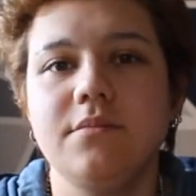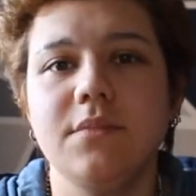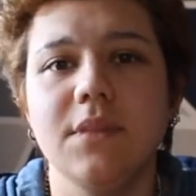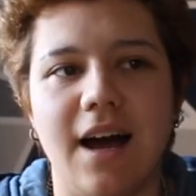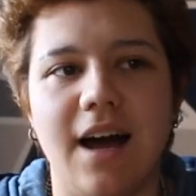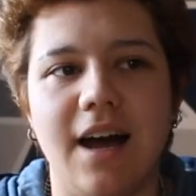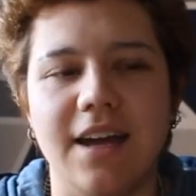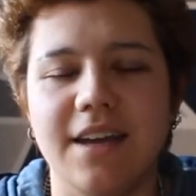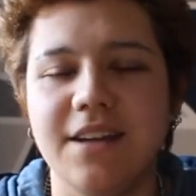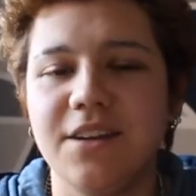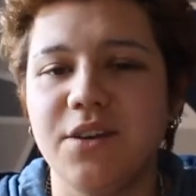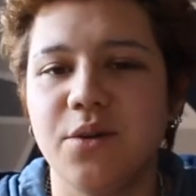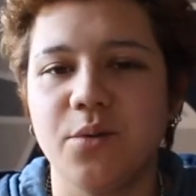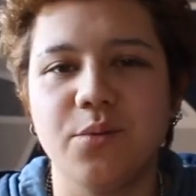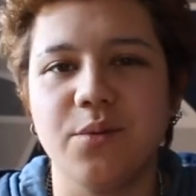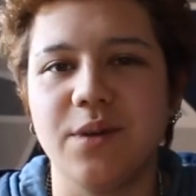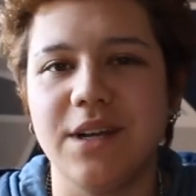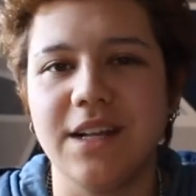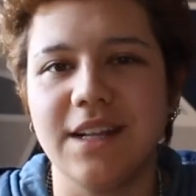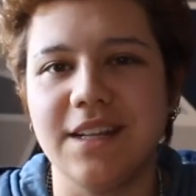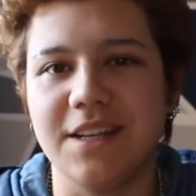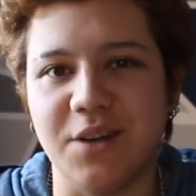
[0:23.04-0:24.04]
I don't
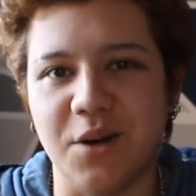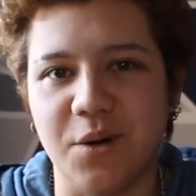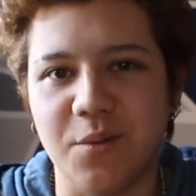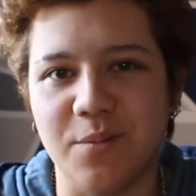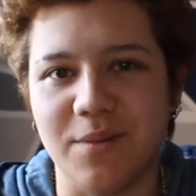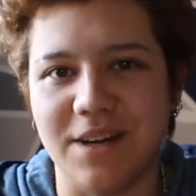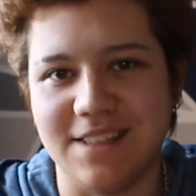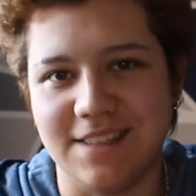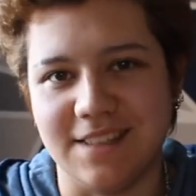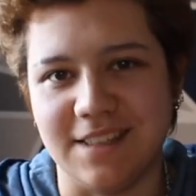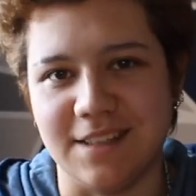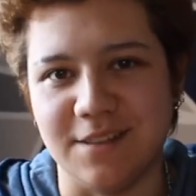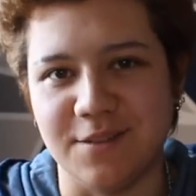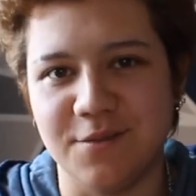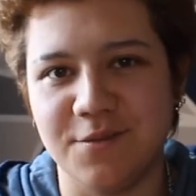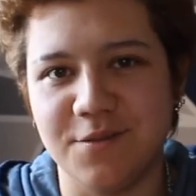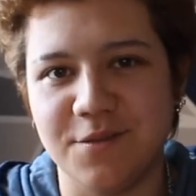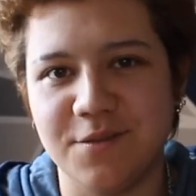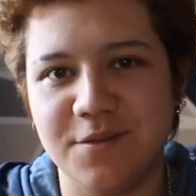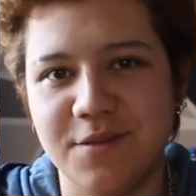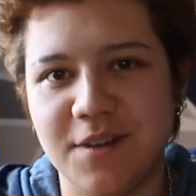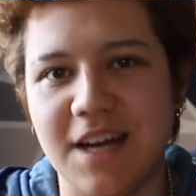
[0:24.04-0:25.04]
really know
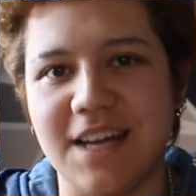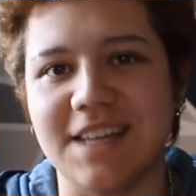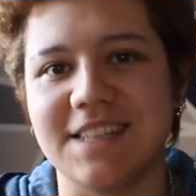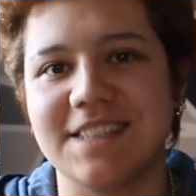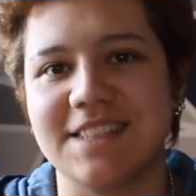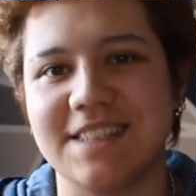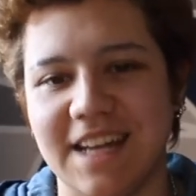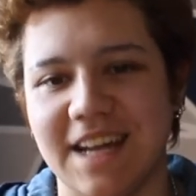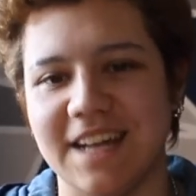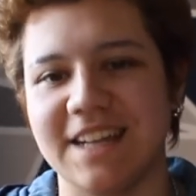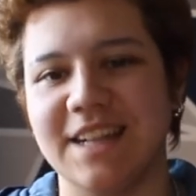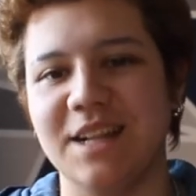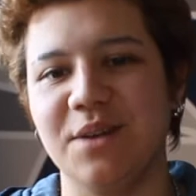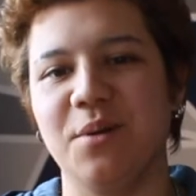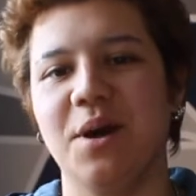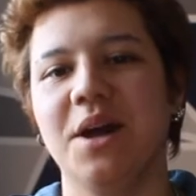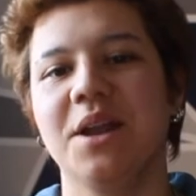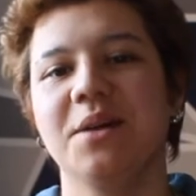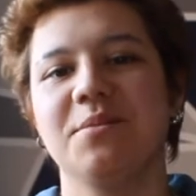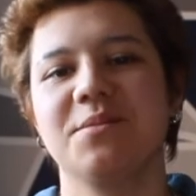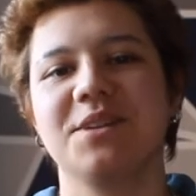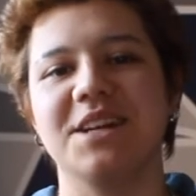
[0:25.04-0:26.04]
myself exactly
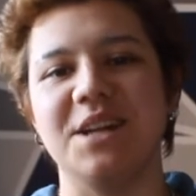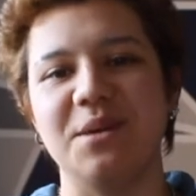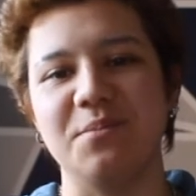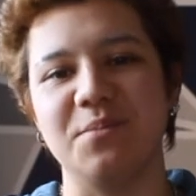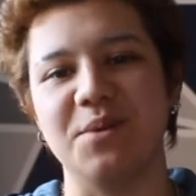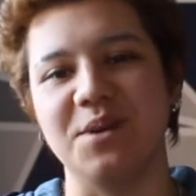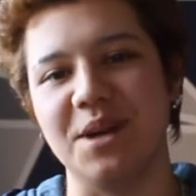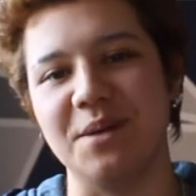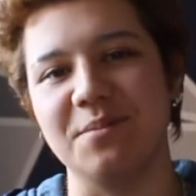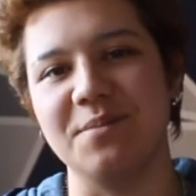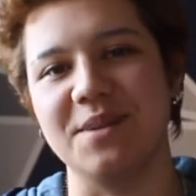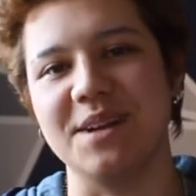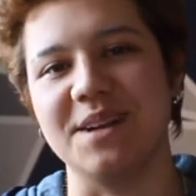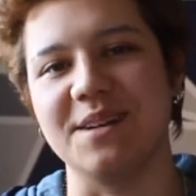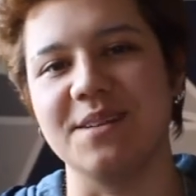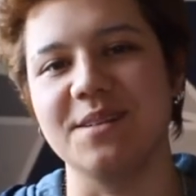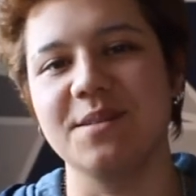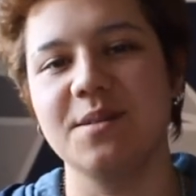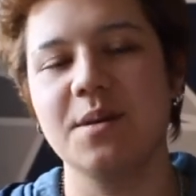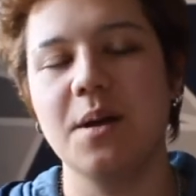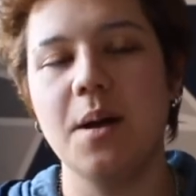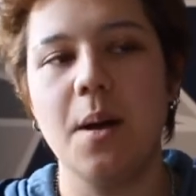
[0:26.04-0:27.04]
what I'm gonna put up
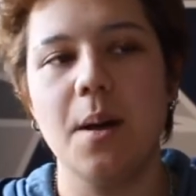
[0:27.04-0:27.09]
here.